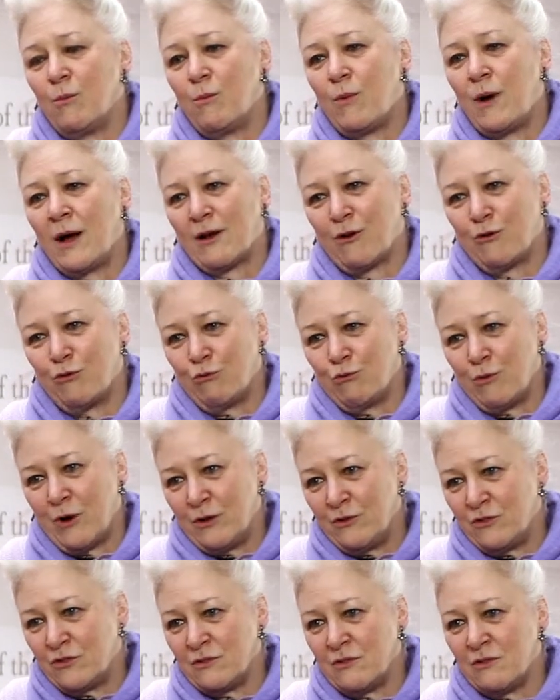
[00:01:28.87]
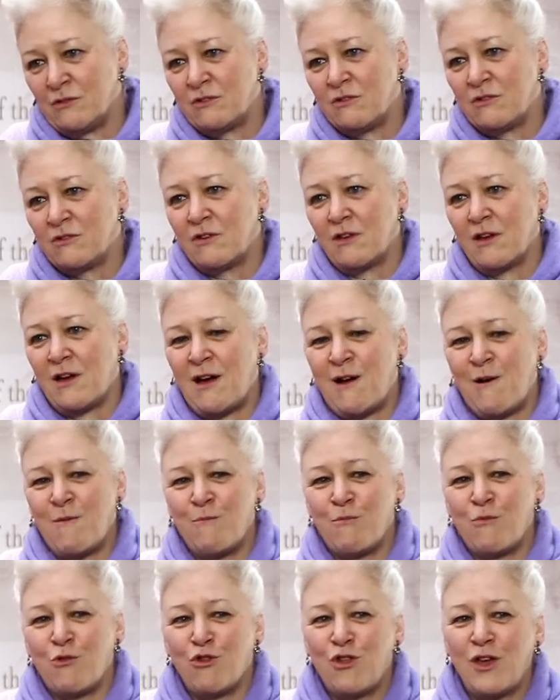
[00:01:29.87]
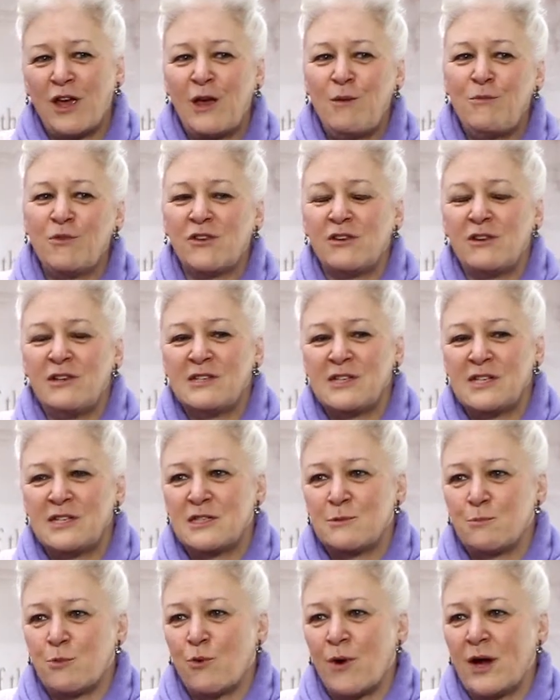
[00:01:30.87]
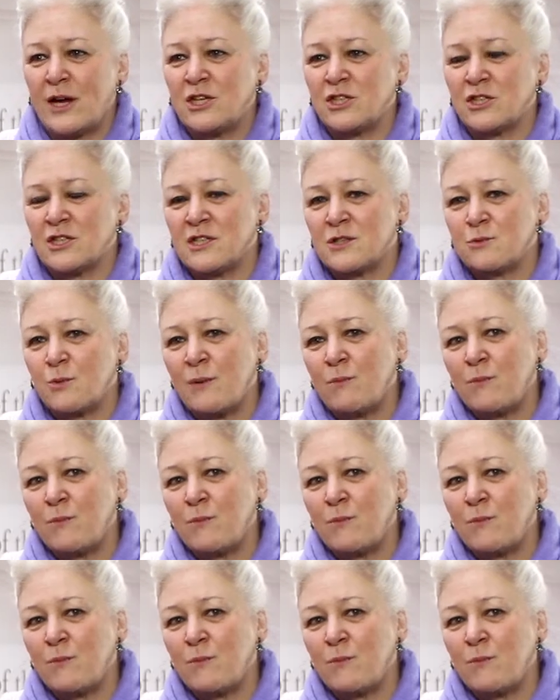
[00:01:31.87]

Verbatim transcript: Michael Rosen's um, themes and his inspirations.